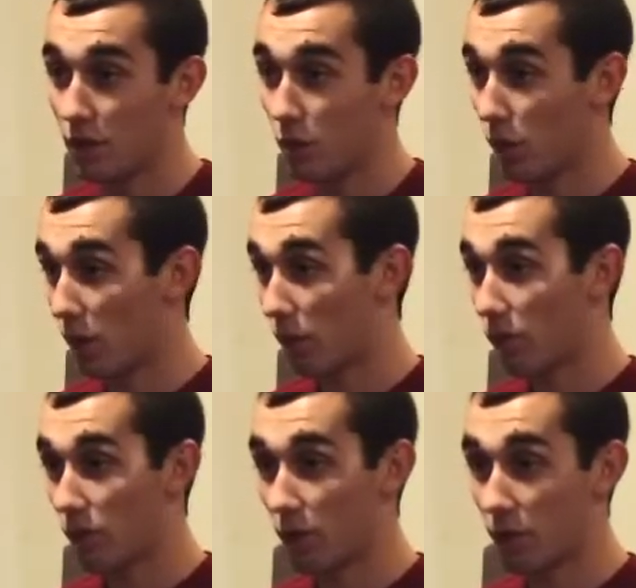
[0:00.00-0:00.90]
way
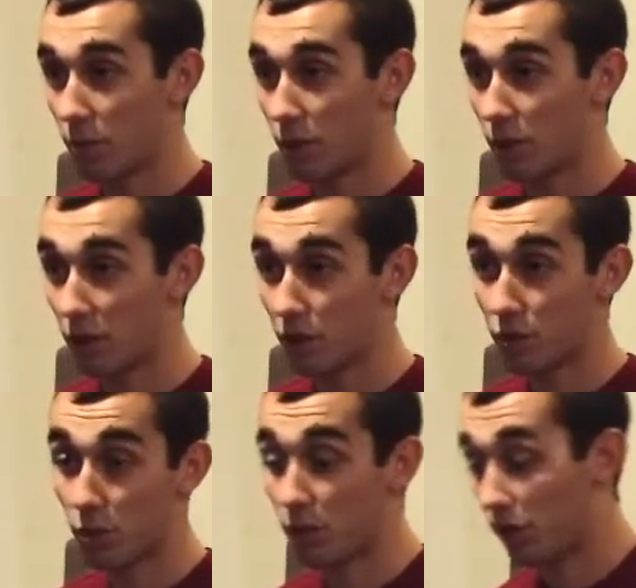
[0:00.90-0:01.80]
before everybody
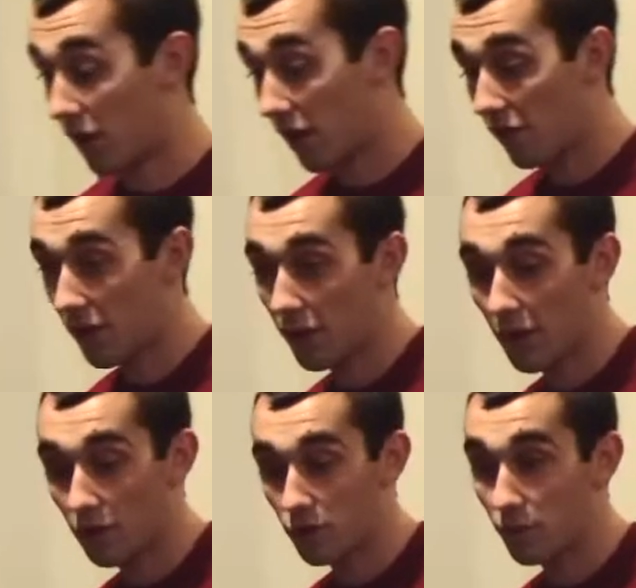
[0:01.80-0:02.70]
else. Or you have that
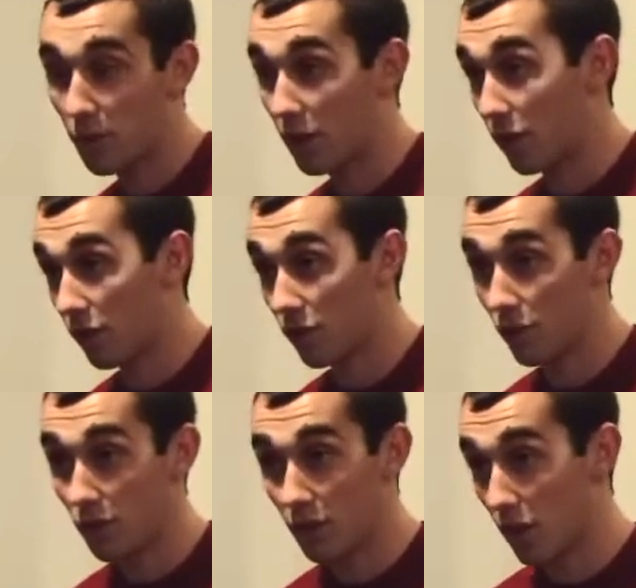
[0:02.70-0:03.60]
extra minute or
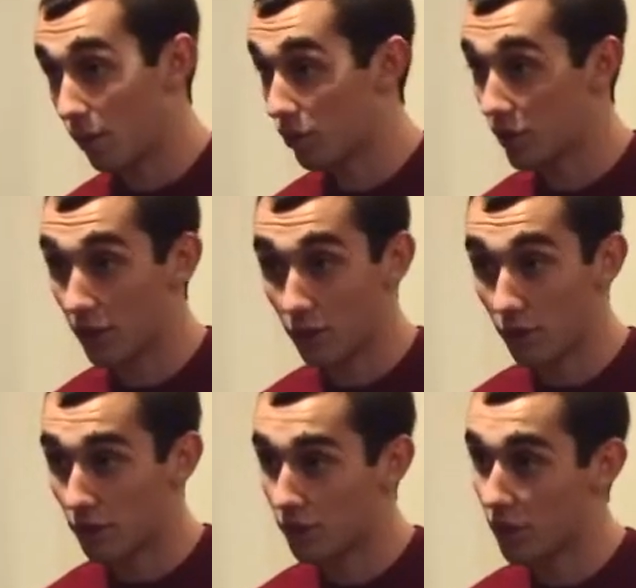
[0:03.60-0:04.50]
two to double check
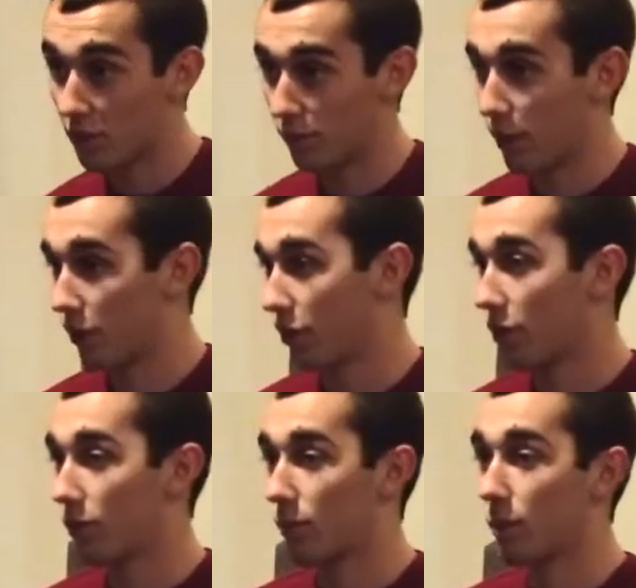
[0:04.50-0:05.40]
all your stuff and make sure
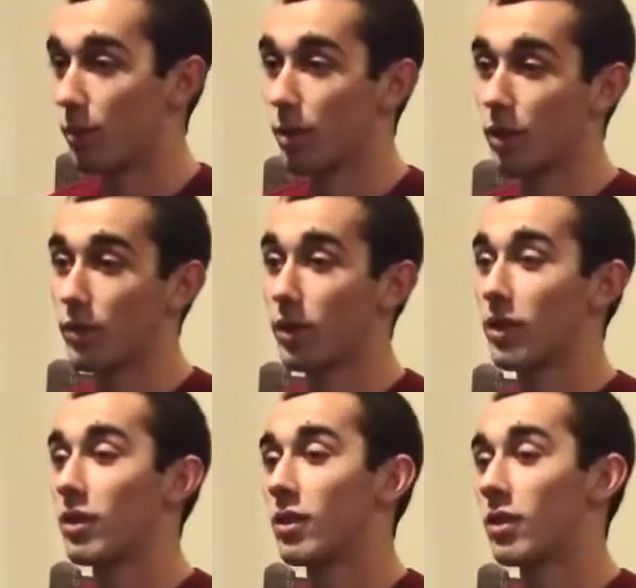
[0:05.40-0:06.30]
it's really perfect.